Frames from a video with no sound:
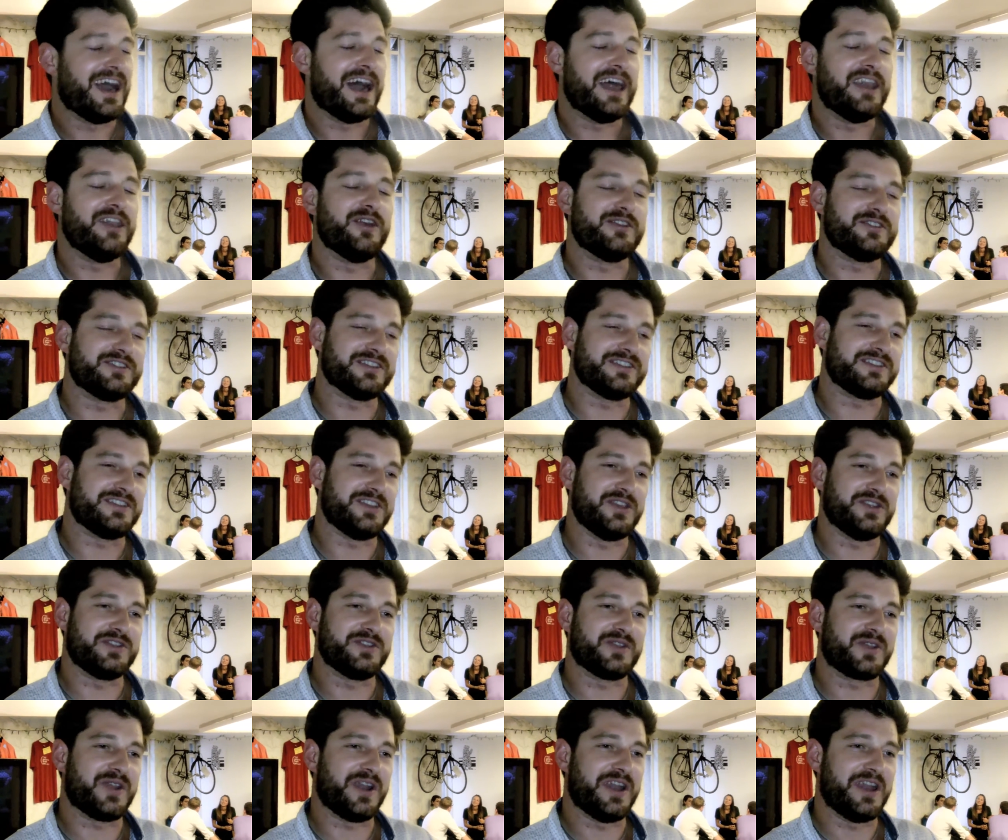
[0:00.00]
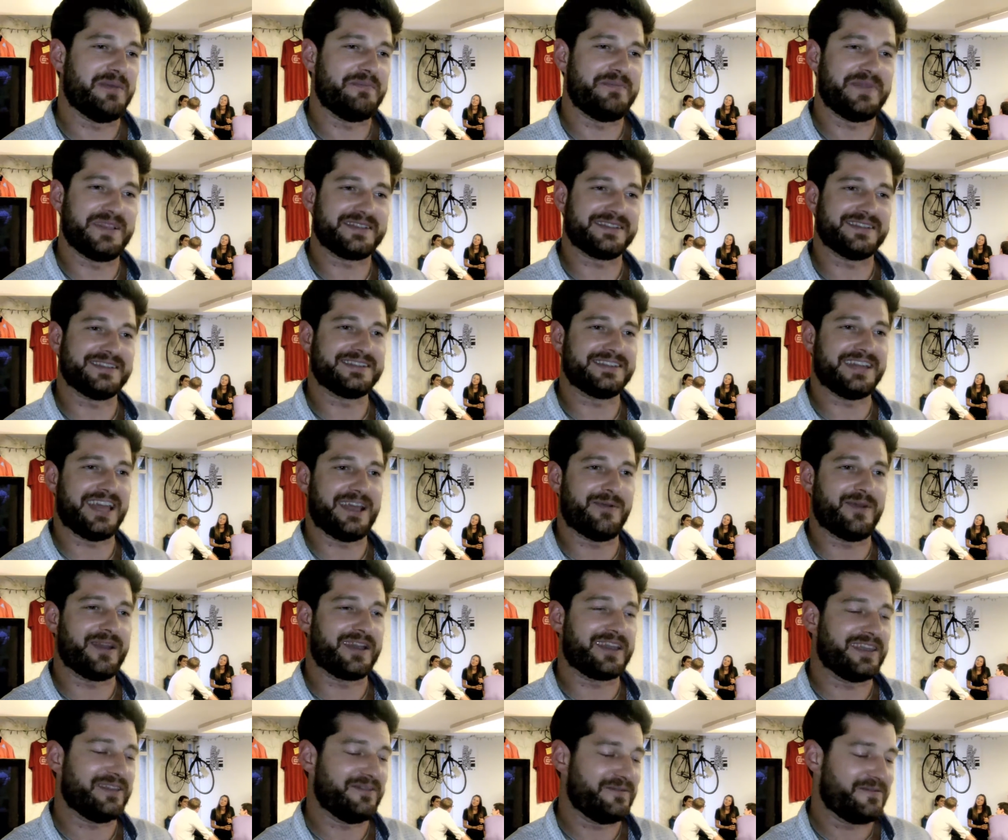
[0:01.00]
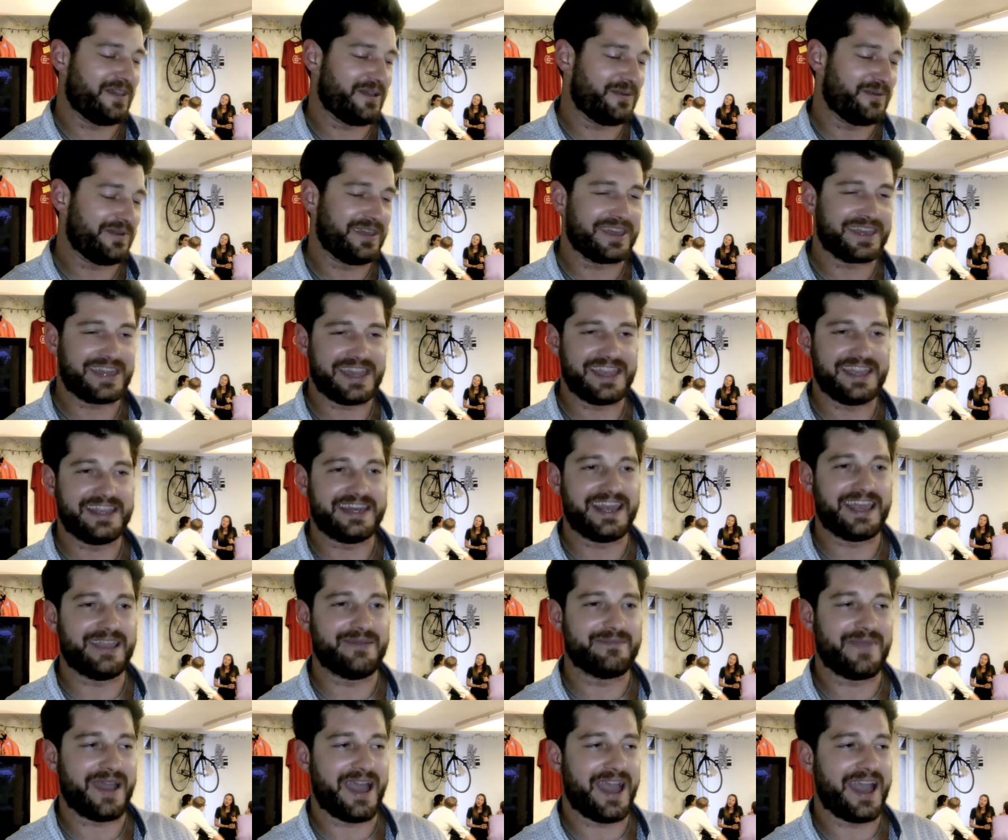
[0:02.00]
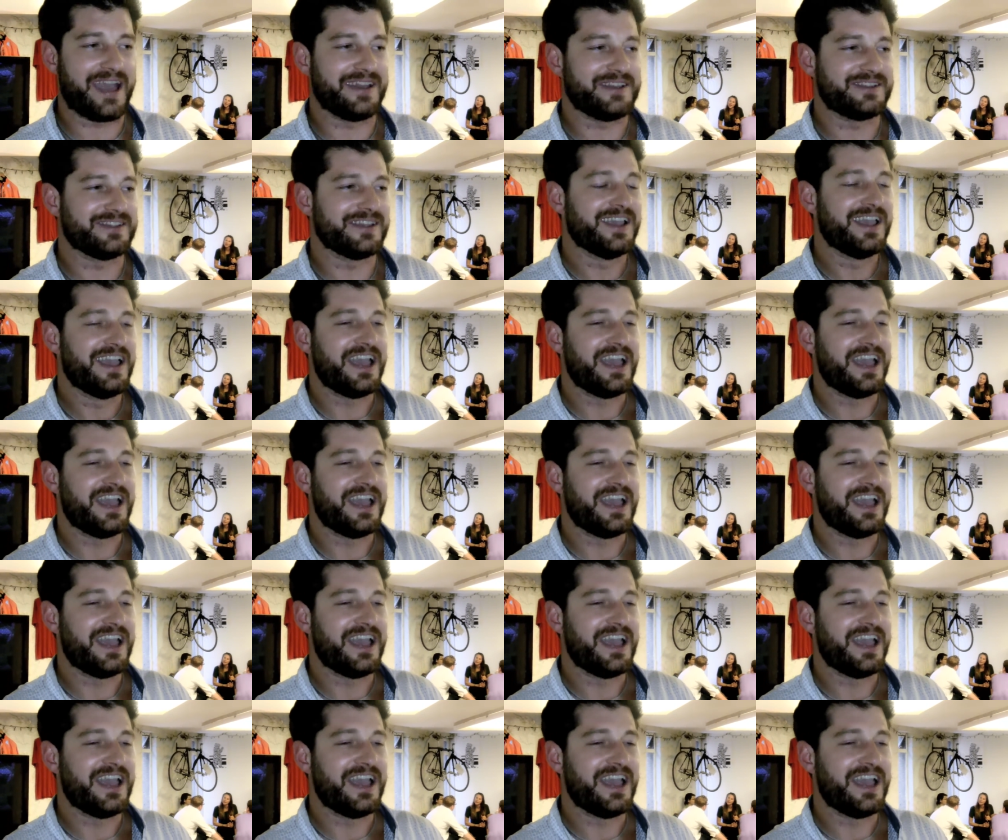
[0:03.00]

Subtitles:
and not just the usual kind of business networking thing where you get your name badge